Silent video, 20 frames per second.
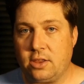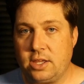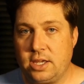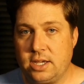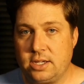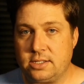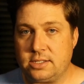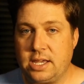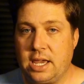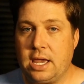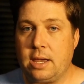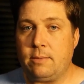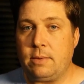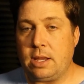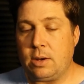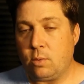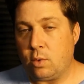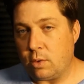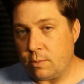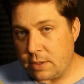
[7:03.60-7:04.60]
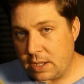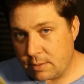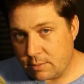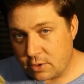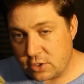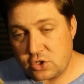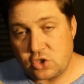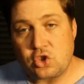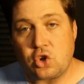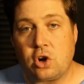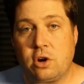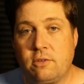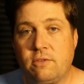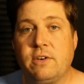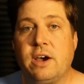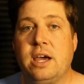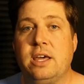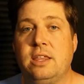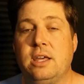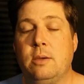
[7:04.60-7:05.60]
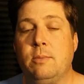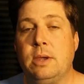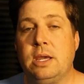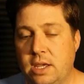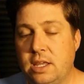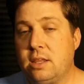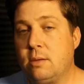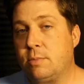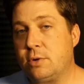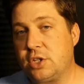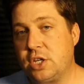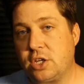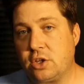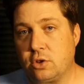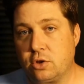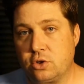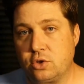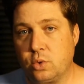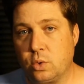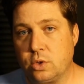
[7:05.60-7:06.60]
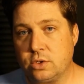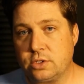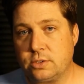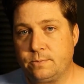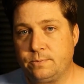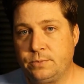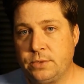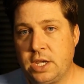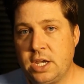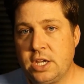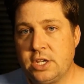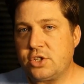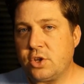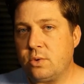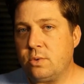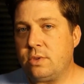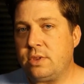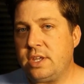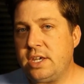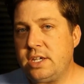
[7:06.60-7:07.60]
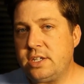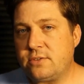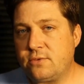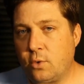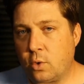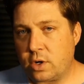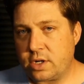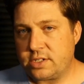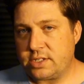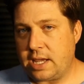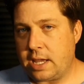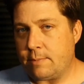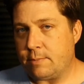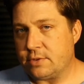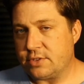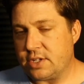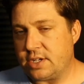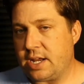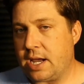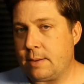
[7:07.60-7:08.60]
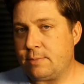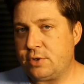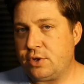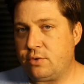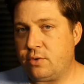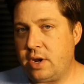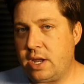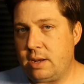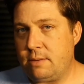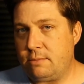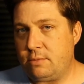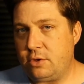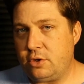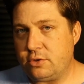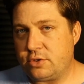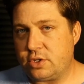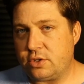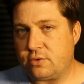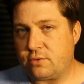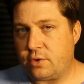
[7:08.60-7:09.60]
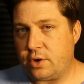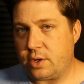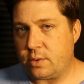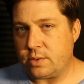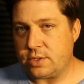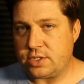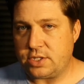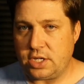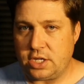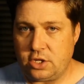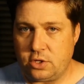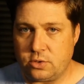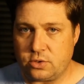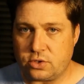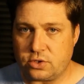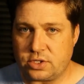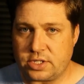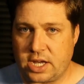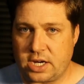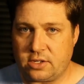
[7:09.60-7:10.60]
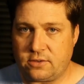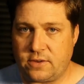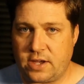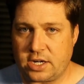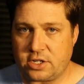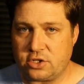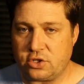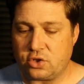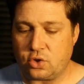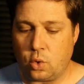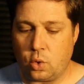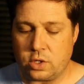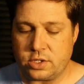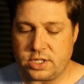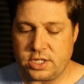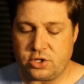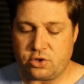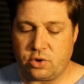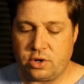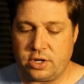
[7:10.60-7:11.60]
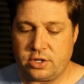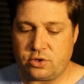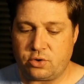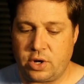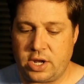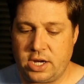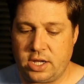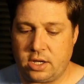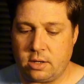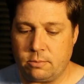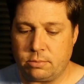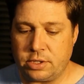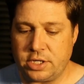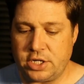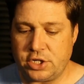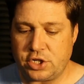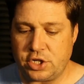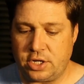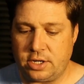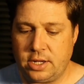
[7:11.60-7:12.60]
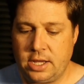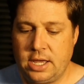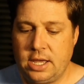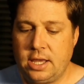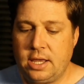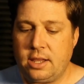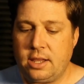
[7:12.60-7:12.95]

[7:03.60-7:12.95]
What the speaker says: on the exam, and we'll be able to certify them in the particular tools. So these 4 examples, adoption rate, usage frequency, user satisfaction scores, and training completion,